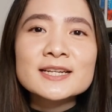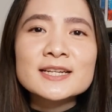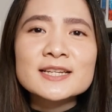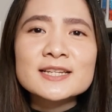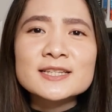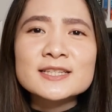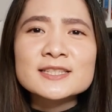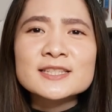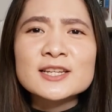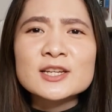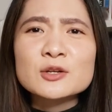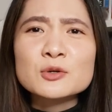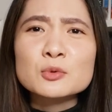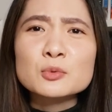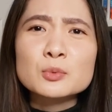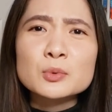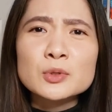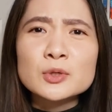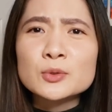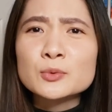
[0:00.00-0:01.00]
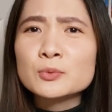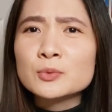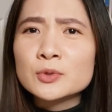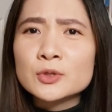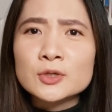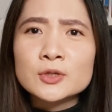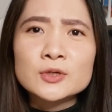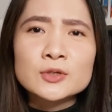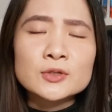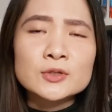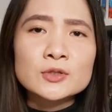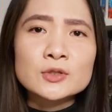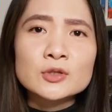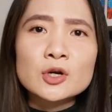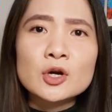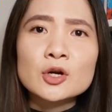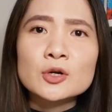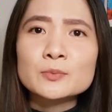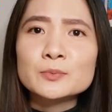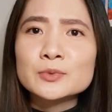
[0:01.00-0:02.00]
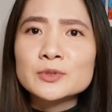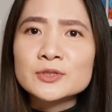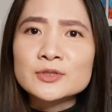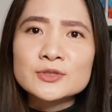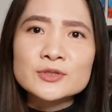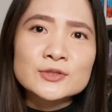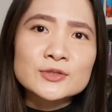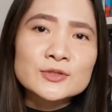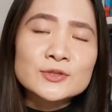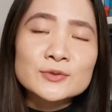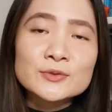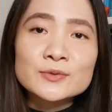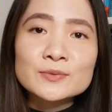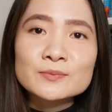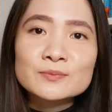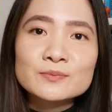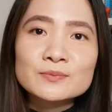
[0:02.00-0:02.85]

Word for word: is like a word worker, carpenter